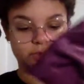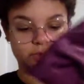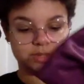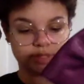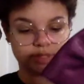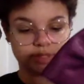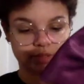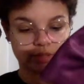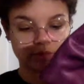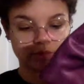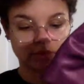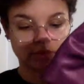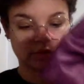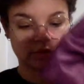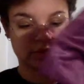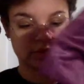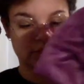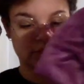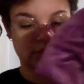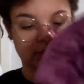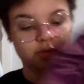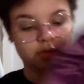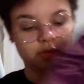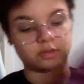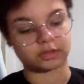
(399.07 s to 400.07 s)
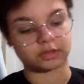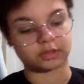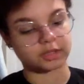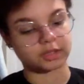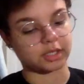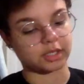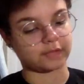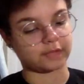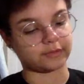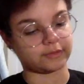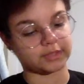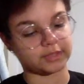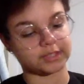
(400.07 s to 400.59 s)
It's a little crinkled,
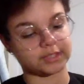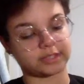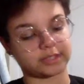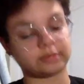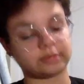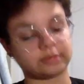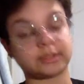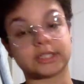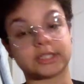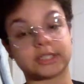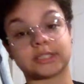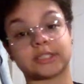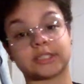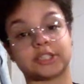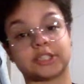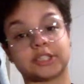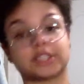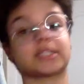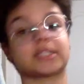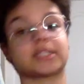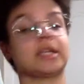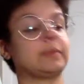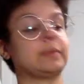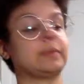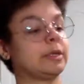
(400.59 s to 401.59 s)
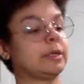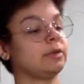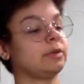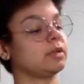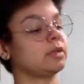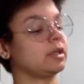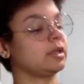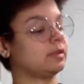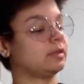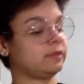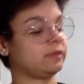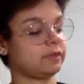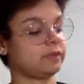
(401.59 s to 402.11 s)
obviously, because it just came out
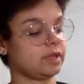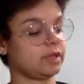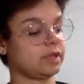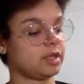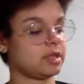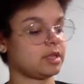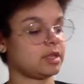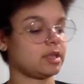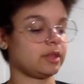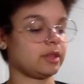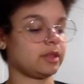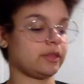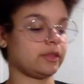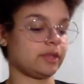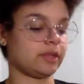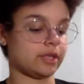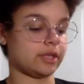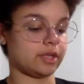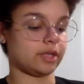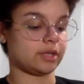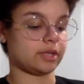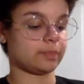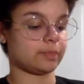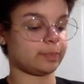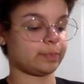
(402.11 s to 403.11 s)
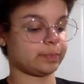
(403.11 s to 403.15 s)
of the